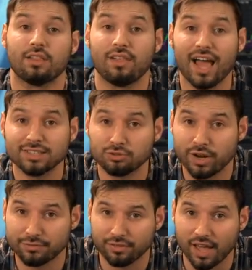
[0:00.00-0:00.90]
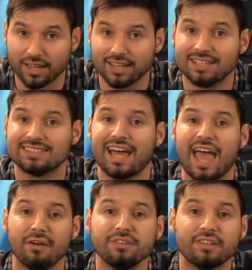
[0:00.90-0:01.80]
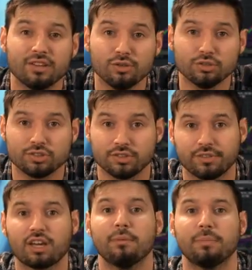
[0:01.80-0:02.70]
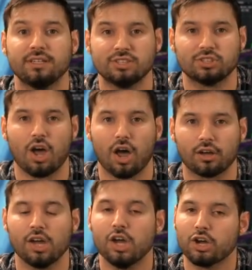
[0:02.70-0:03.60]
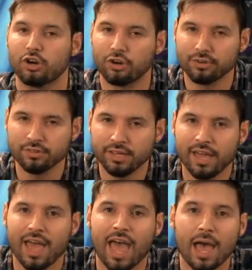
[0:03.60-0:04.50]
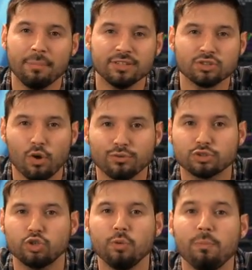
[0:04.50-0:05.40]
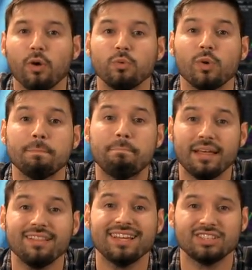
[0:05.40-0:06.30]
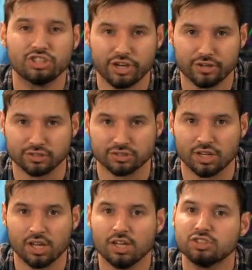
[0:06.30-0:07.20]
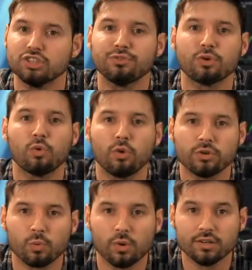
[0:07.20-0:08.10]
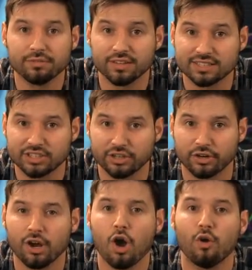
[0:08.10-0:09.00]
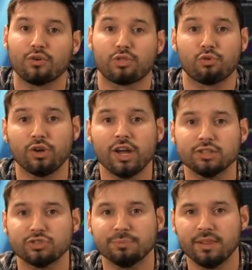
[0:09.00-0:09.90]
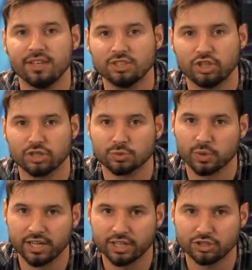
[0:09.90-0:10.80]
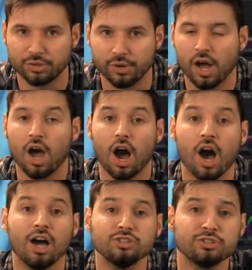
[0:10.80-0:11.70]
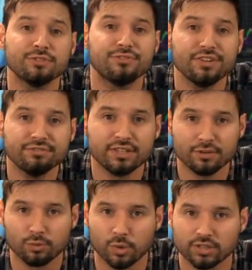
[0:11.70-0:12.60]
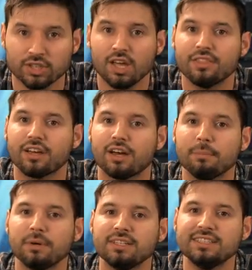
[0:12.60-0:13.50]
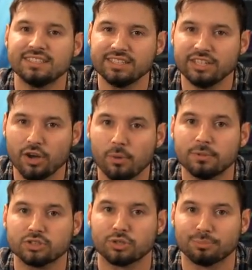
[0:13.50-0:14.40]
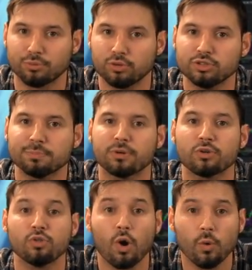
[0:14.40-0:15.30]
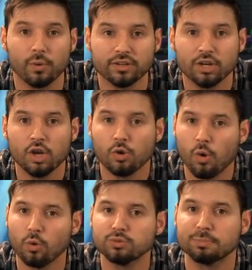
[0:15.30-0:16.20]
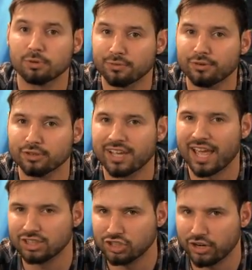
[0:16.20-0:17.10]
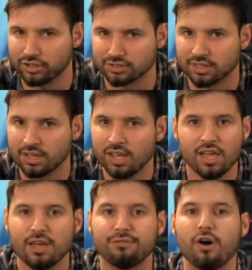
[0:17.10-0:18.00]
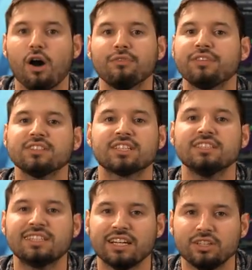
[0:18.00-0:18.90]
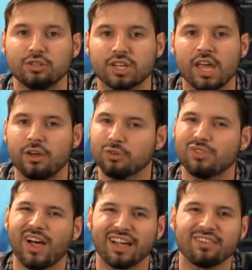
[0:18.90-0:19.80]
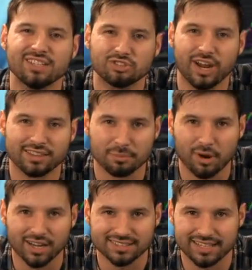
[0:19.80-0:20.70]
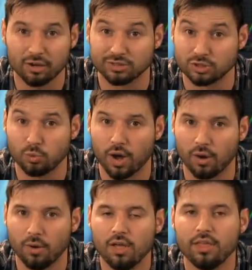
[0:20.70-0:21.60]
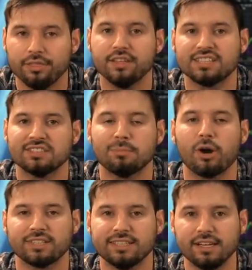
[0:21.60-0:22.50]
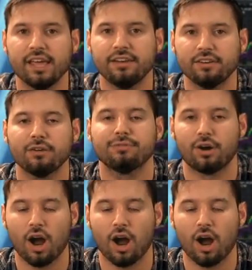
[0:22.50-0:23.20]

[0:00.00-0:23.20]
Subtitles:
The last red flag is the heavy dilution of the company's stock. Currently, hemp has over 2.1 billion shares. Just for Q1 of this year, over 300 million shares were issued, 150 of which the company CEO, Mr. Bruce Perlowan, who owns Preferred K shares. If all of this continues, it will likely drag the price down as well. This is Martin Nadenov